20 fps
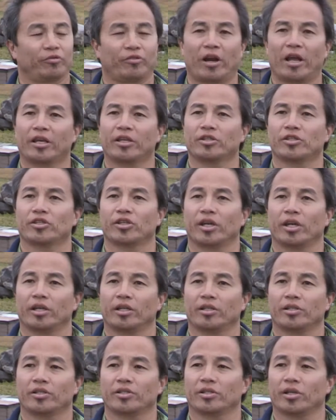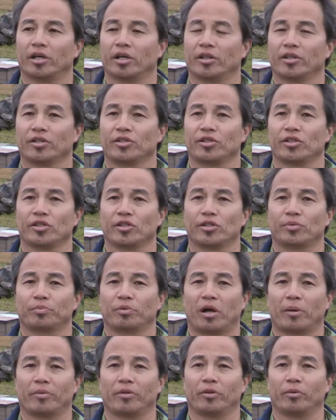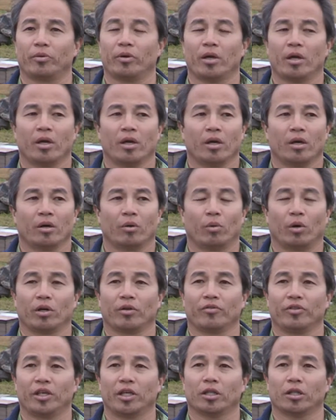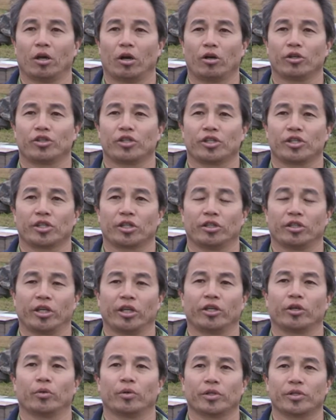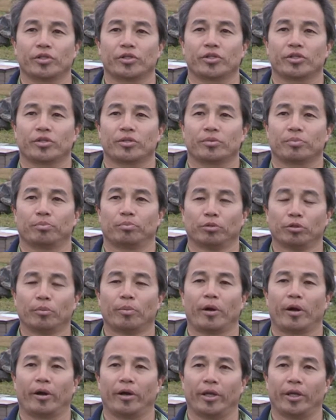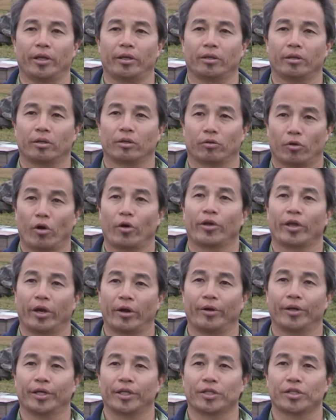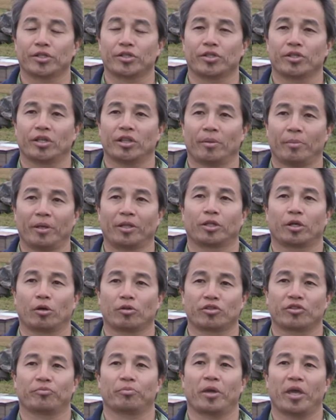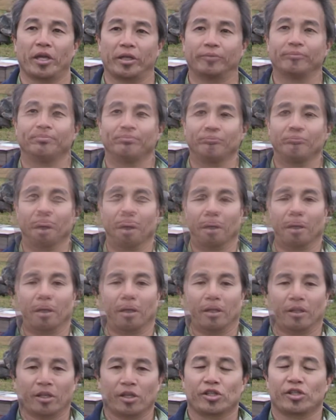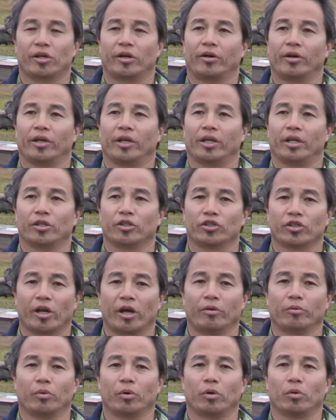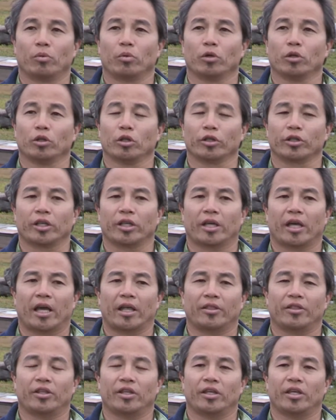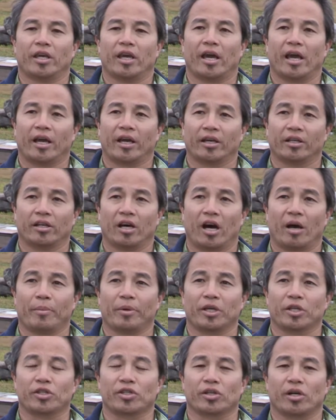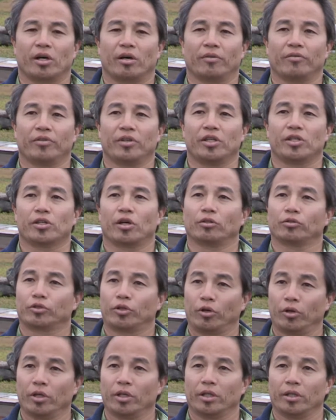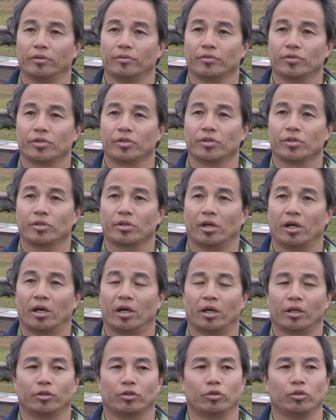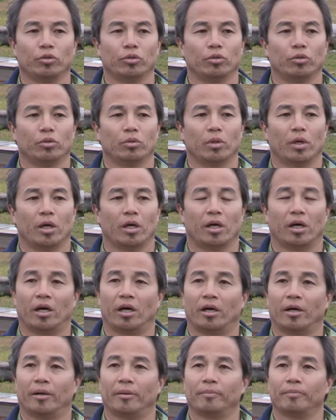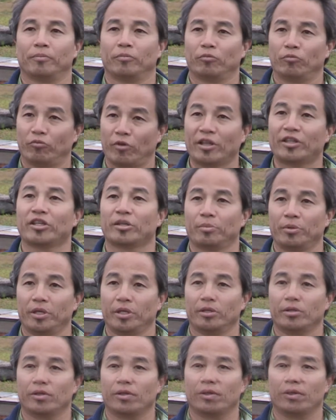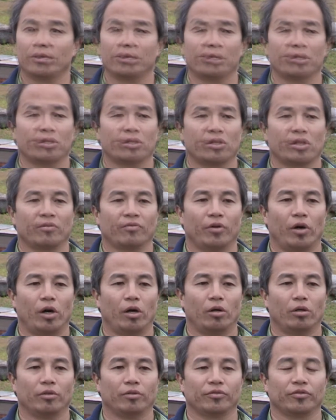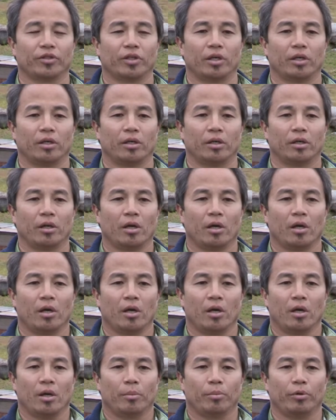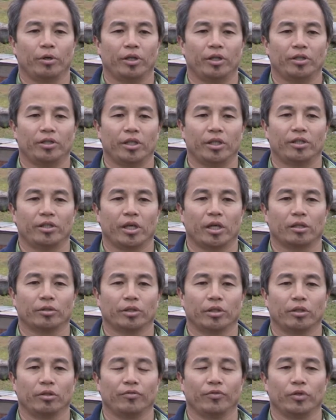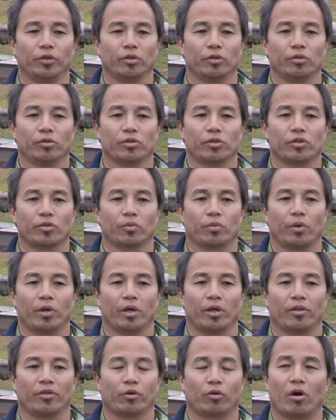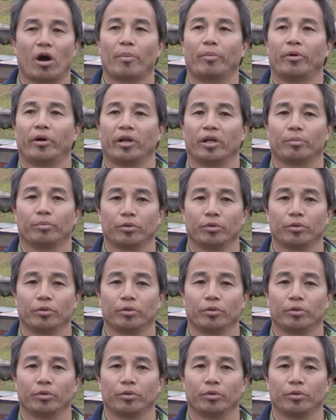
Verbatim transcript: Frank has said, is uh, this is probably one of the largest contiguous blueberry growing areas in the mid-coast of Maine. In this area and in general, we're looking at the economics of these alternatives uh, to uh, renting bees. It's involved uh, pretty detailed interviews with cooperating